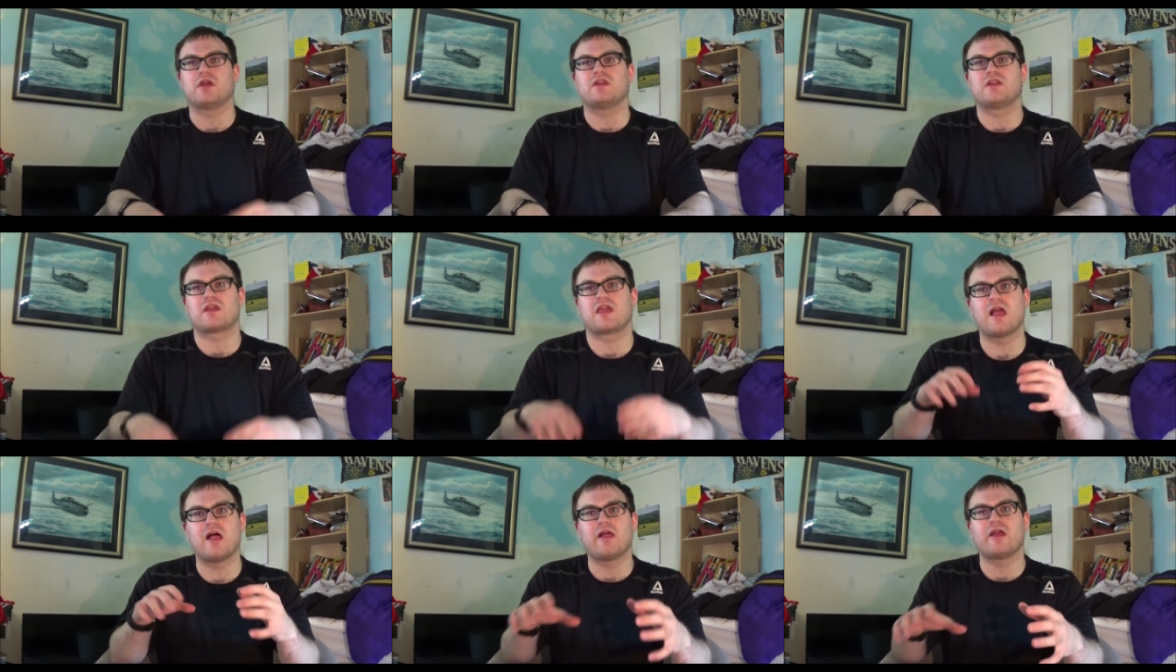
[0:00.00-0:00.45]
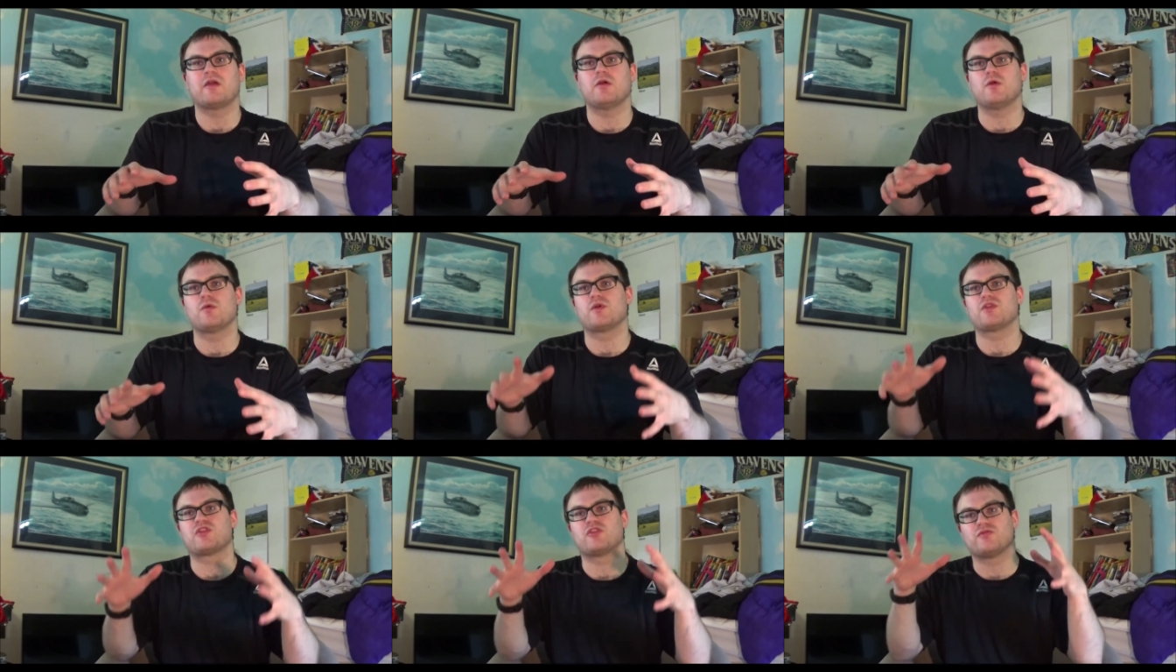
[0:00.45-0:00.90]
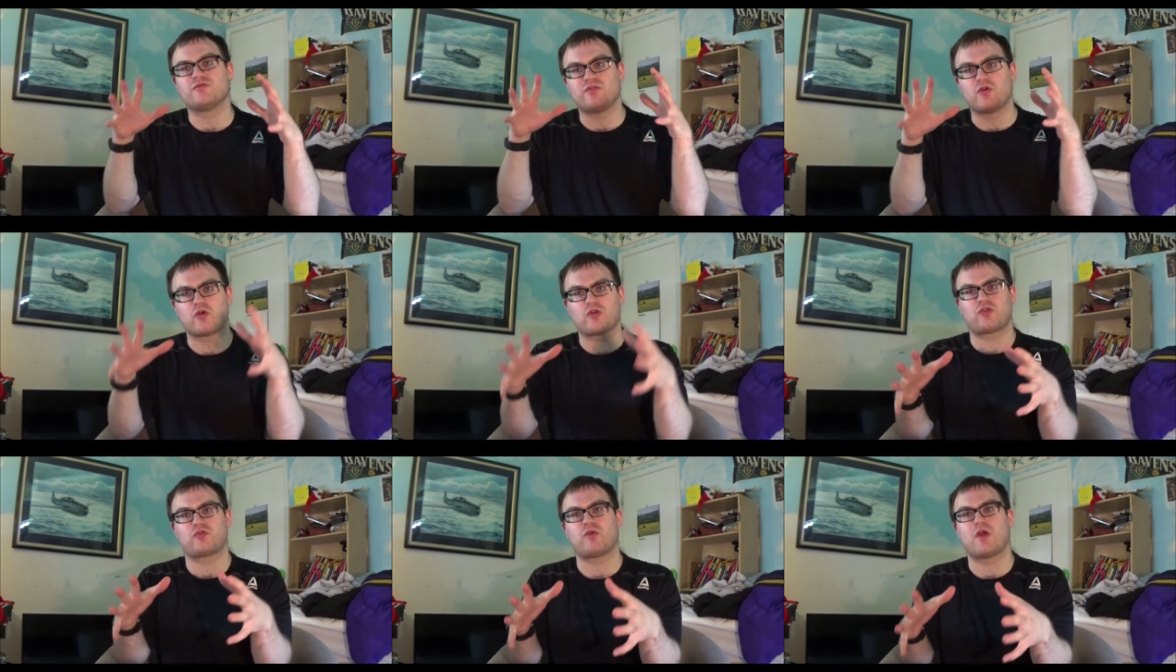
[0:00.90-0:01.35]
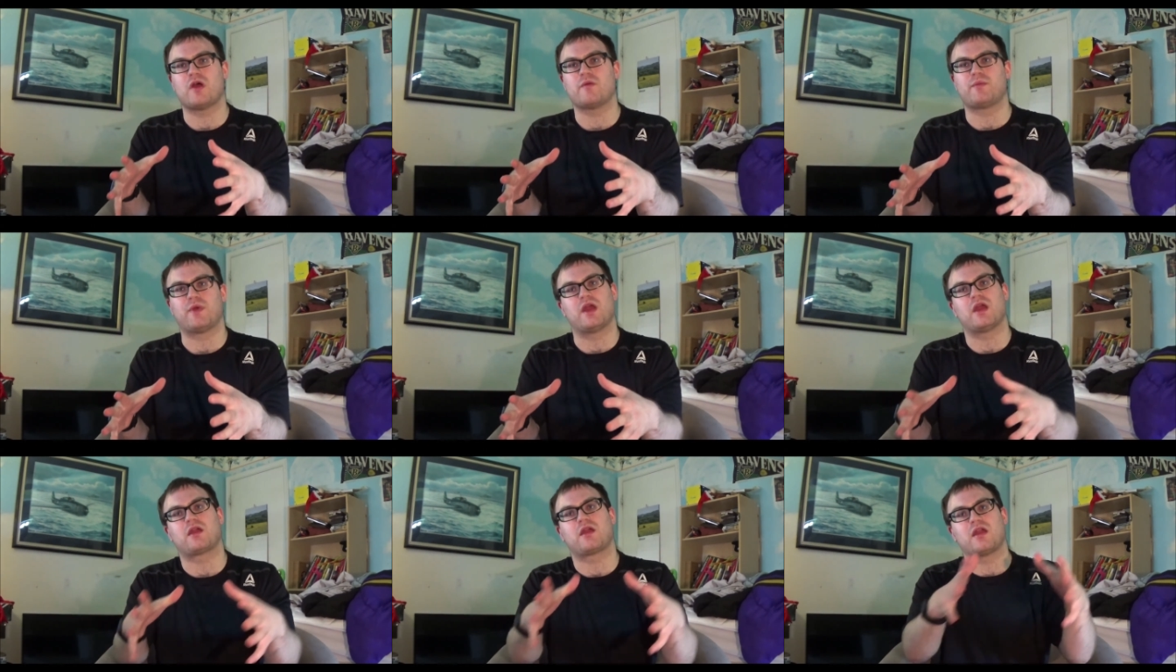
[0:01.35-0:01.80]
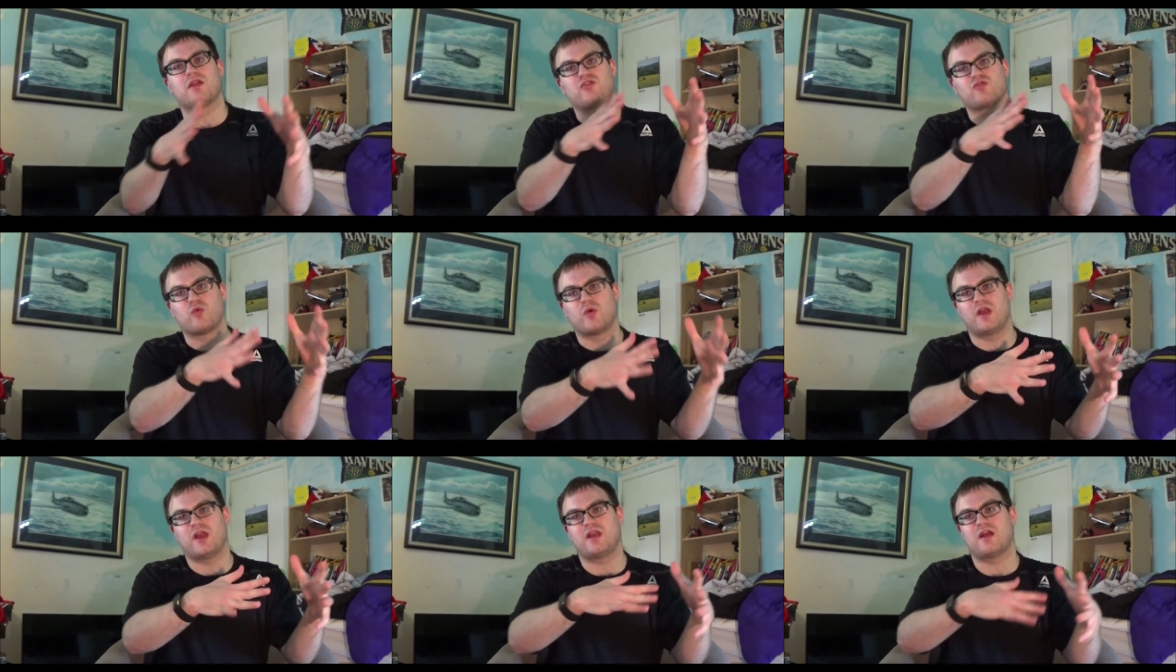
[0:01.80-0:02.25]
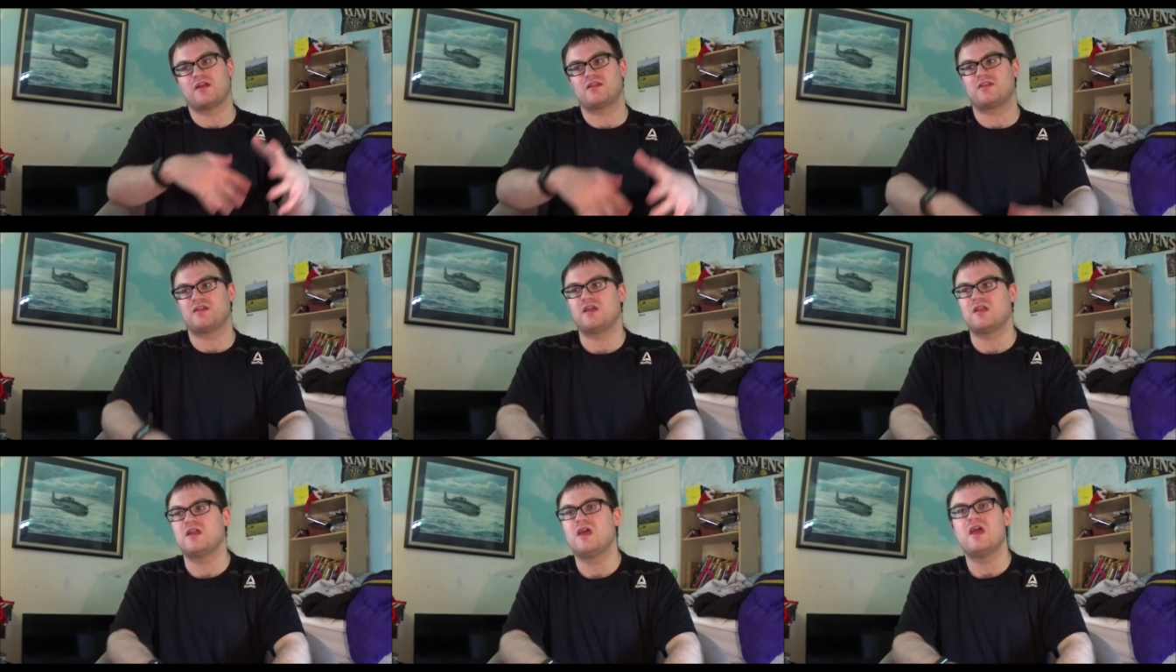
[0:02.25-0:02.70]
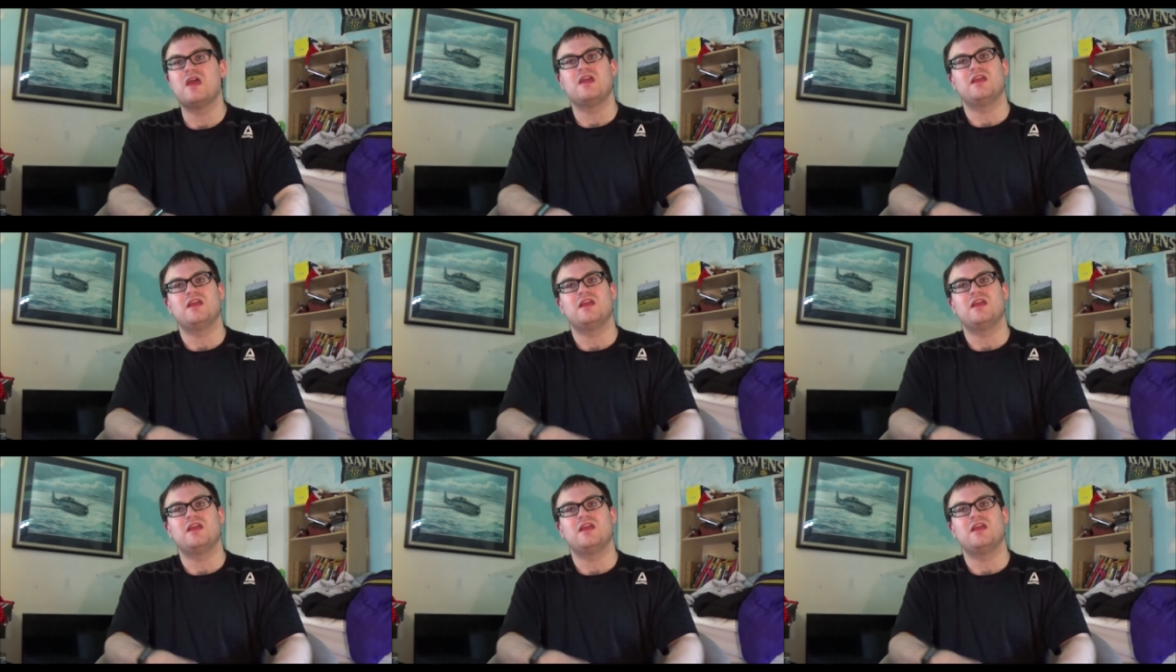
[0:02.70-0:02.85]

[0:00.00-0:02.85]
N'Keal Harry was their first round pick in 2019.